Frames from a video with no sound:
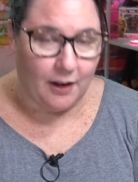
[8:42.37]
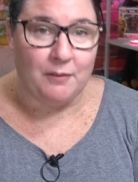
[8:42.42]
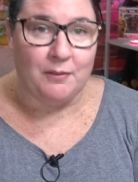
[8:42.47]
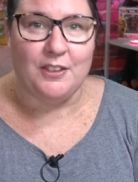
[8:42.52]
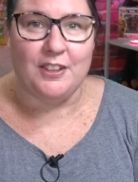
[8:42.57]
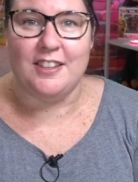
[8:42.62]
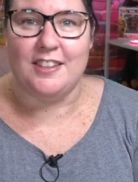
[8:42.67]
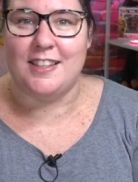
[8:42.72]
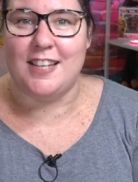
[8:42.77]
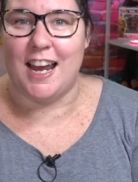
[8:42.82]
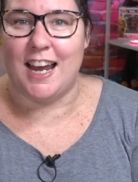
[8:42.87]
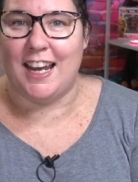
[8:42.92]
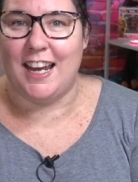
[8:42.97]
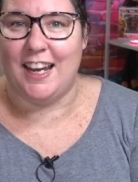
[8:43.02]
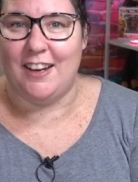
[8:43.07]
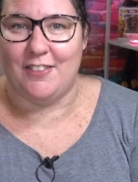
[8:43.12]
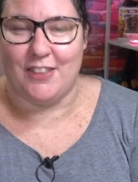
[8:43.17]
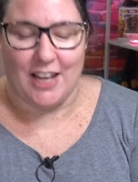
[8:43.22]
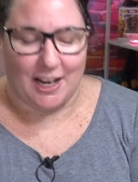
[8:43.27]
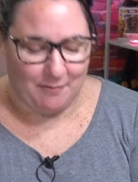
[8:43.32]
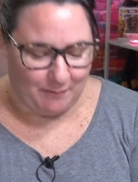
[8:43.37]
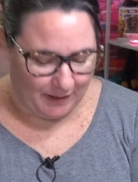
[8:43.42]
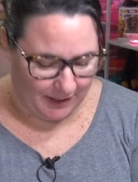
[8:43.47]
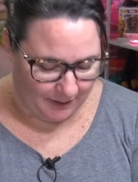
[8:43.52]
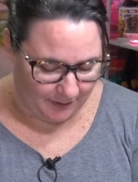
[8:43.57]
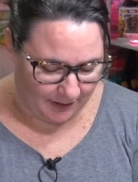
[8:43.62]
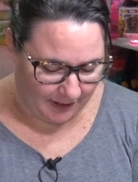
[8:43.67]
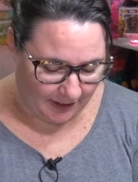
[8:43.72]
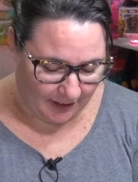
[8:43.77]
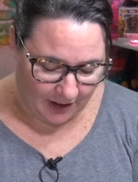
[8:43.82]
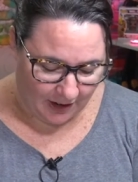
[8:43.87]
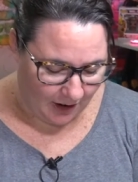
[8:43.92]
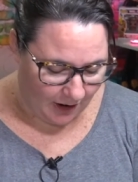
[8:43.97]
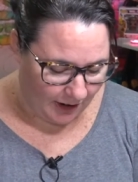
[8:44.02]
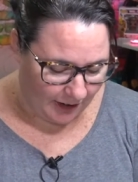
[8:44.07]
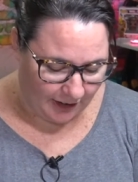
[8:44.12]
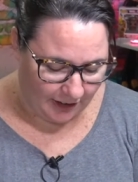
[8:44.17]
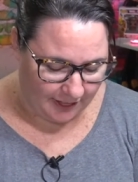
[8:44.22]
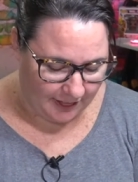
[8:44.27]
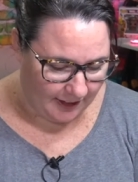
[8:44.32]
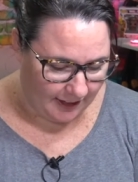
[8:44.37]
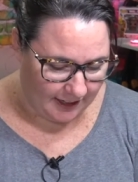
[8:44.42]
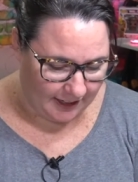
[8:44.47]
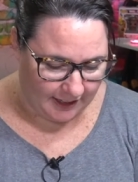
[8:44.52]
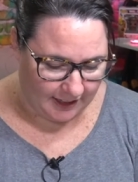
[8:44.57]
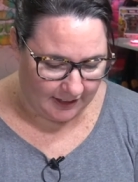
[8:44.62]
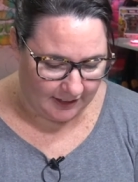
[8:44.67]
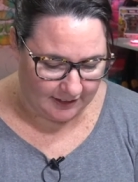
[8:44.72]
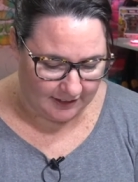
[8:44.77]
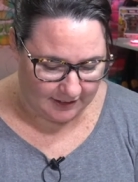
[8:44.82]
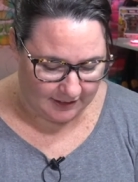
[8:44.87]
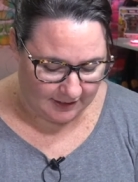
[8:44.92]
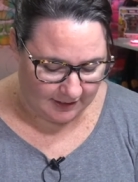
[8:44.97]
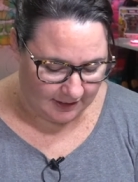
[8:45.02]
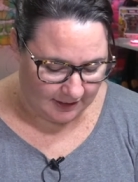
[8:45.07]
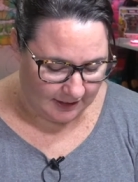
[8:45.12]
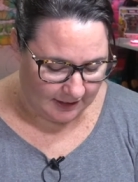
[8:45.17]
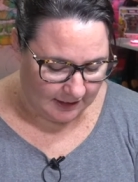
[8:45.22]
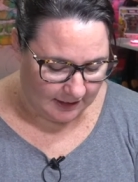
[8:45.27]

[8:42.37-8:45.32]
I'm just checking if that me. That, I don't think it is